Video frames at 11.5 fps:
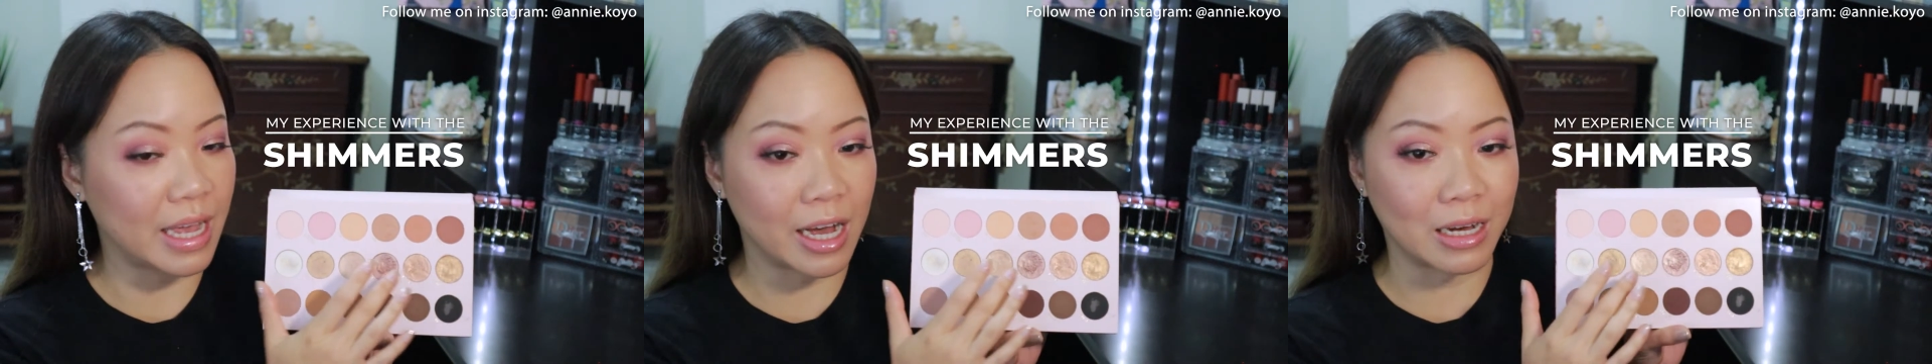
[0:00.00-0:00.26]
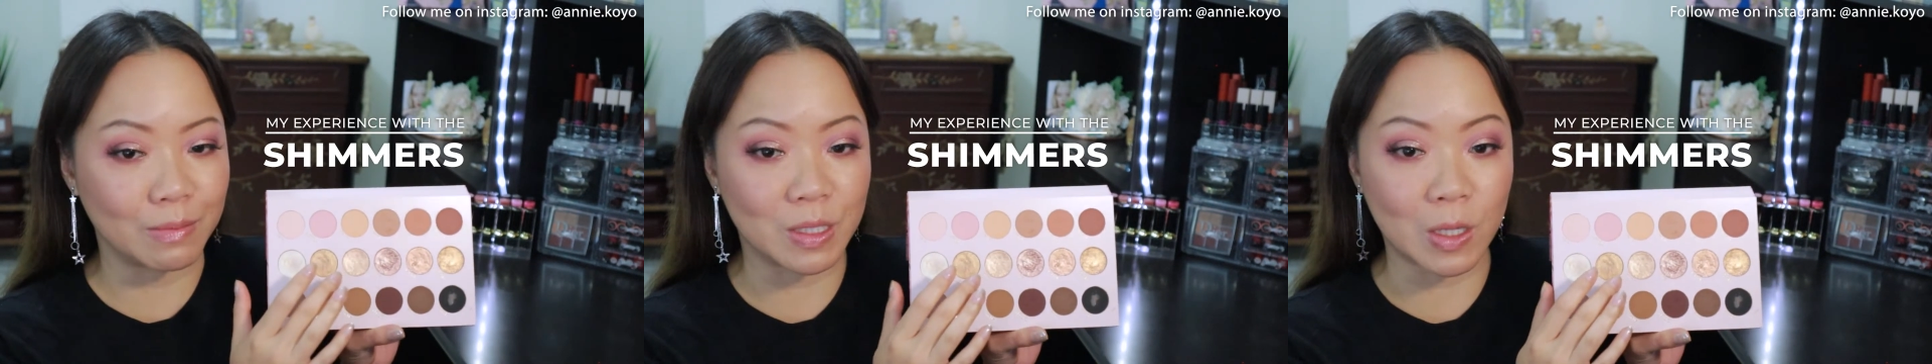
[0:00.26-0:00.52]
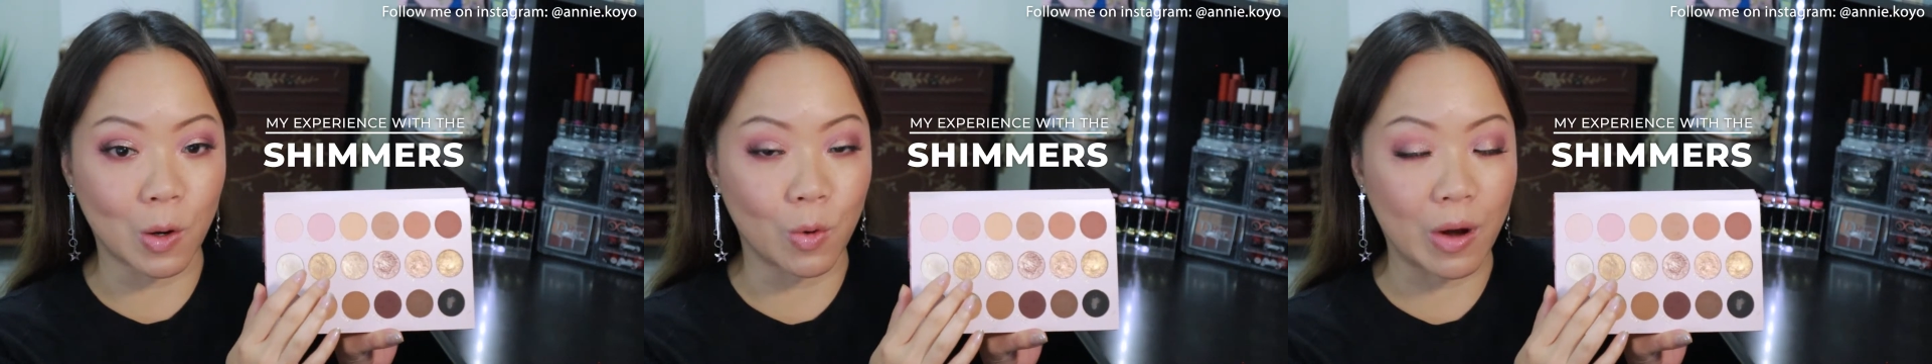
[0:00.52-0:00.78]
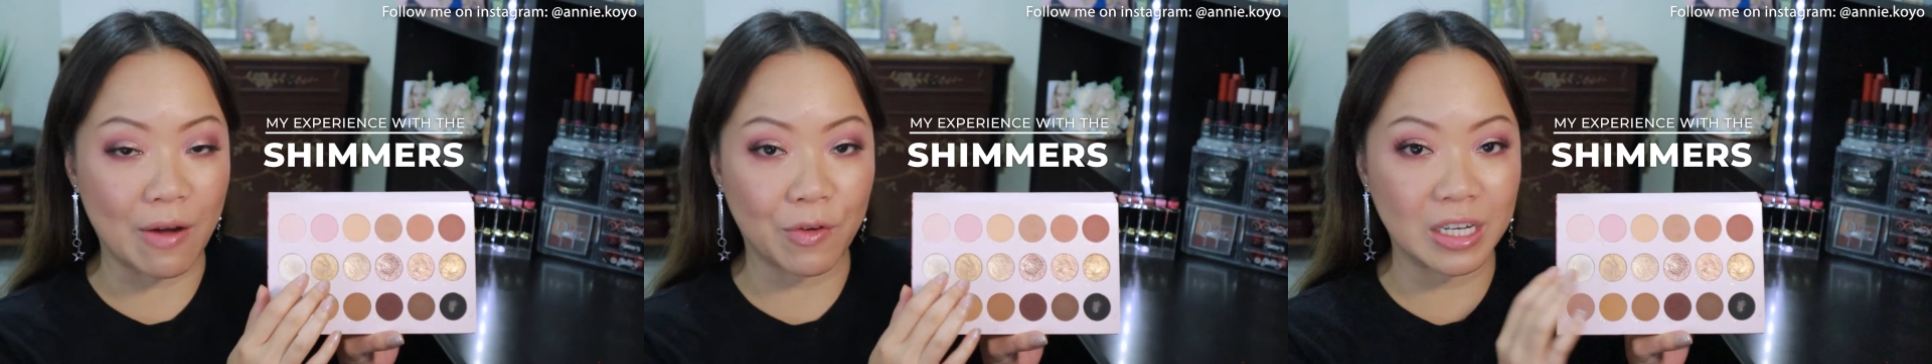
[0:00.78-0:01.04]
Um,
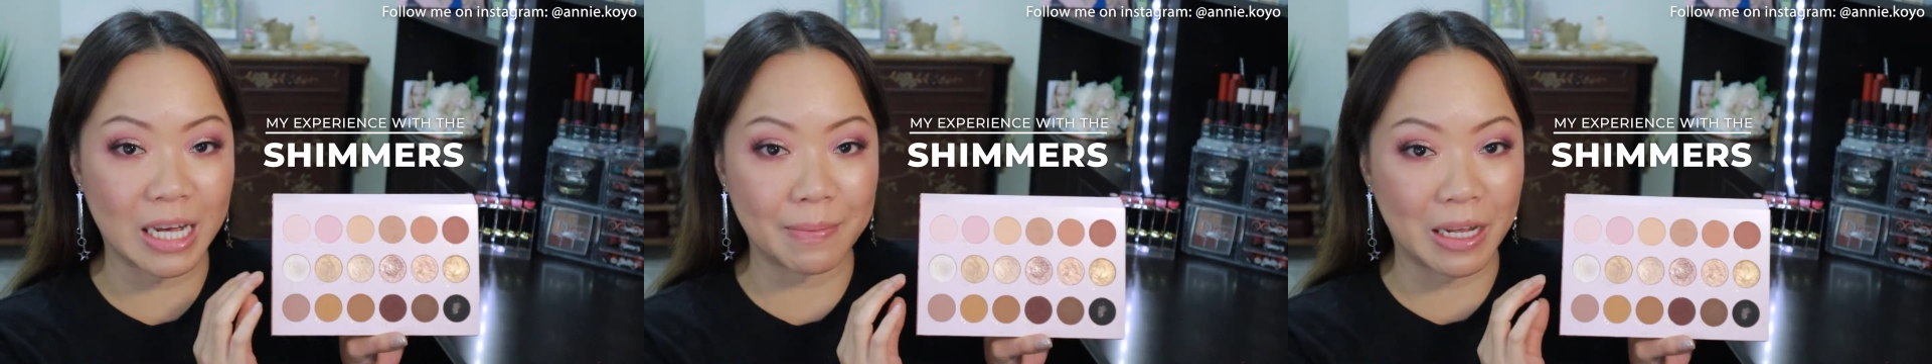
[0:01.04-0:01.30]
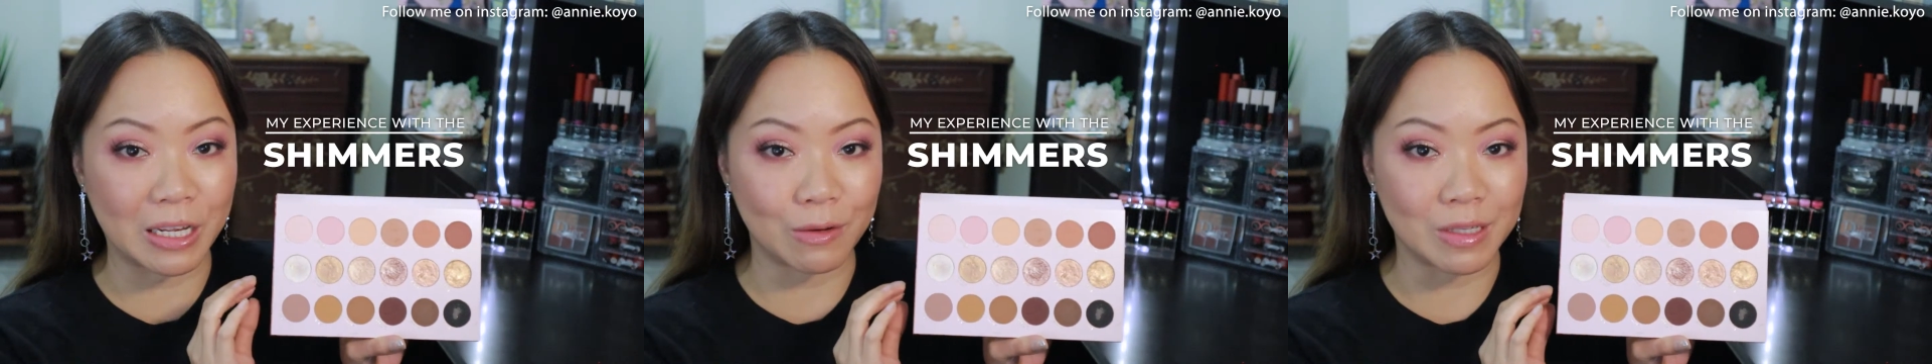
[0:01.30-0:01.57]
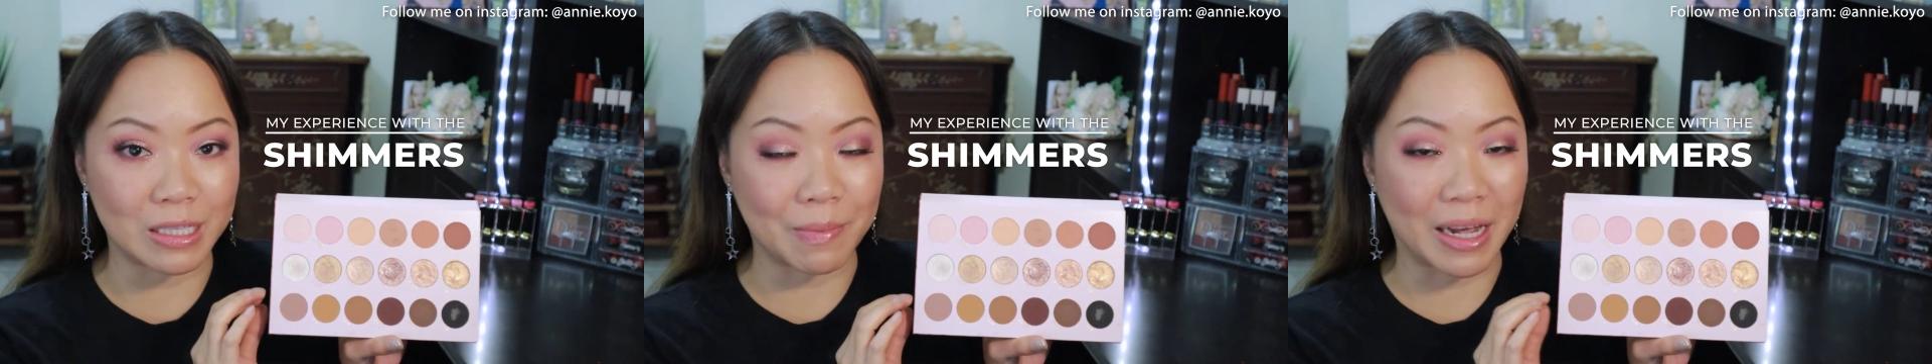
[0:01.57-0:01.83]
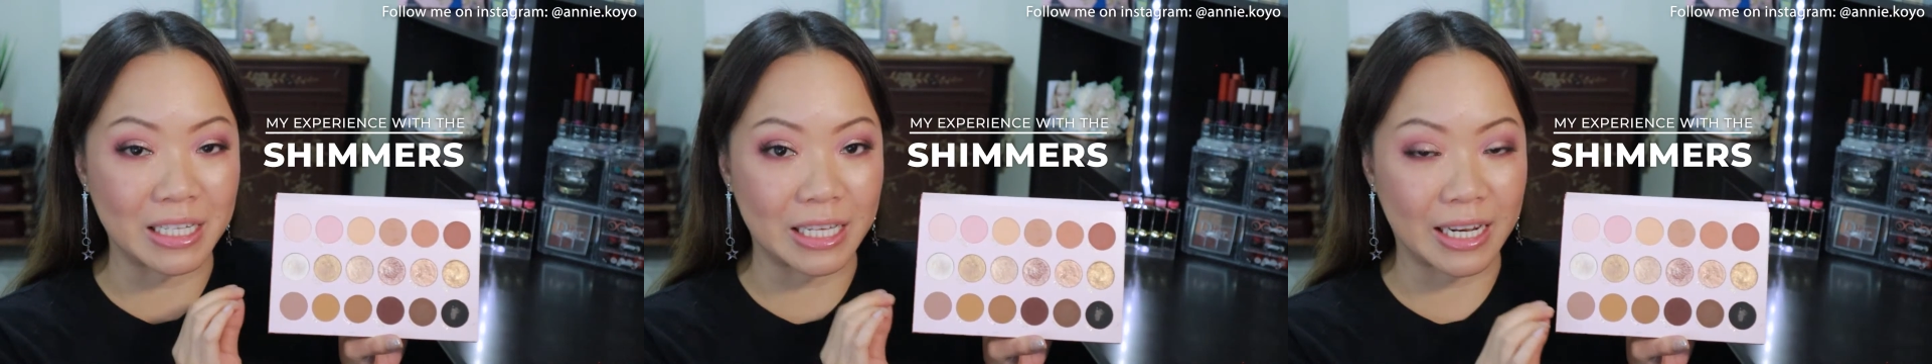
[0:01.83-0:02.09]
so every time I use them,
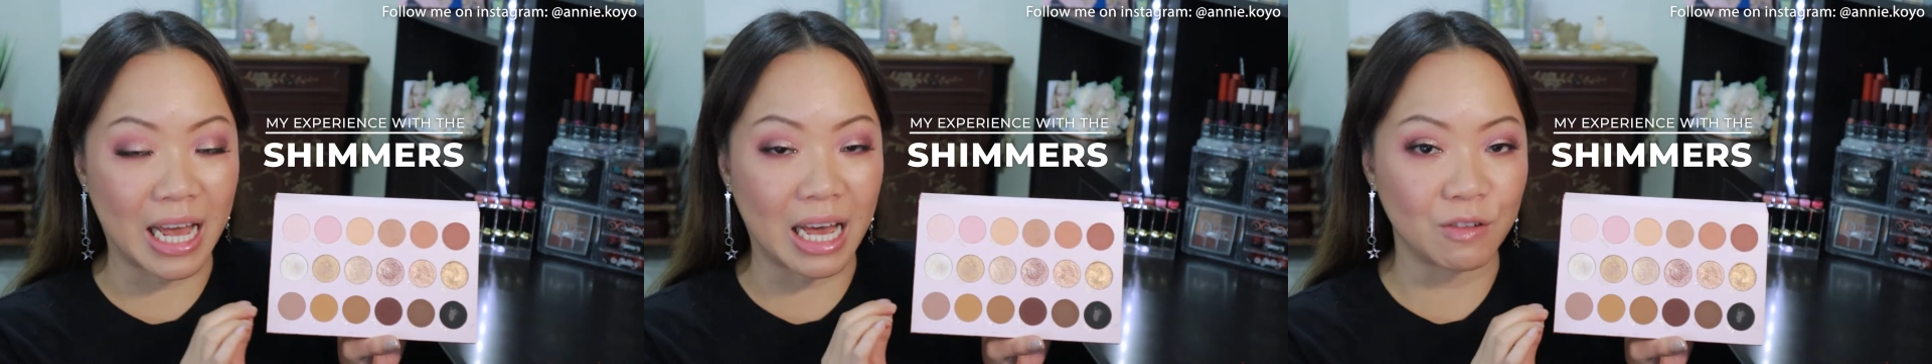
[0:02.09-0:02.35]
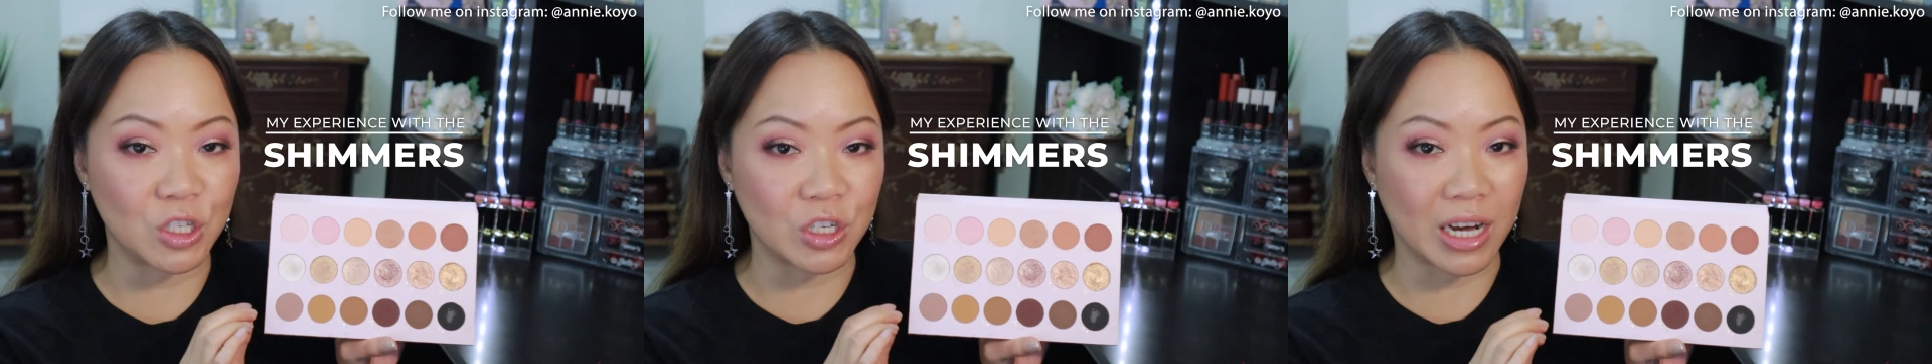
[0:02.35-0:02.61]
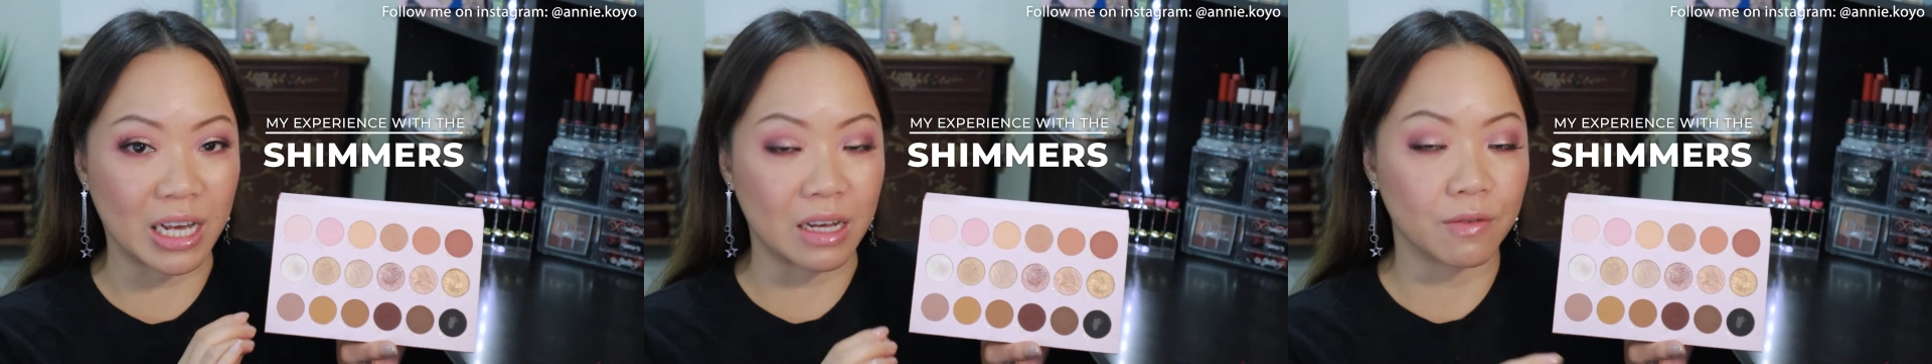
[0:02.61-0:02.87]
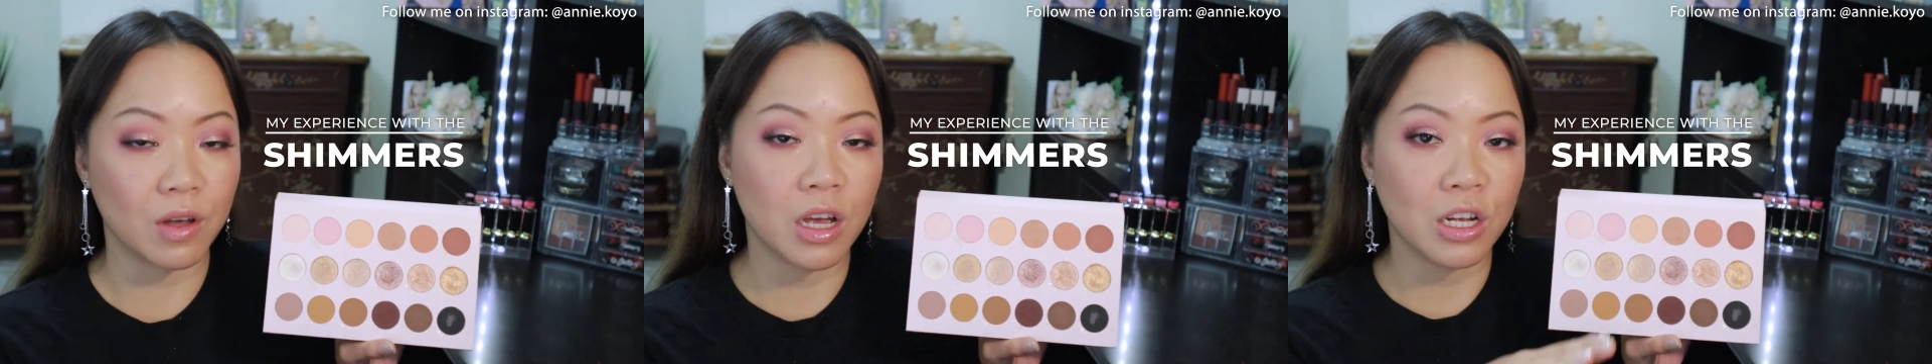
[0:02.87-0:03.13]
I did have to kind of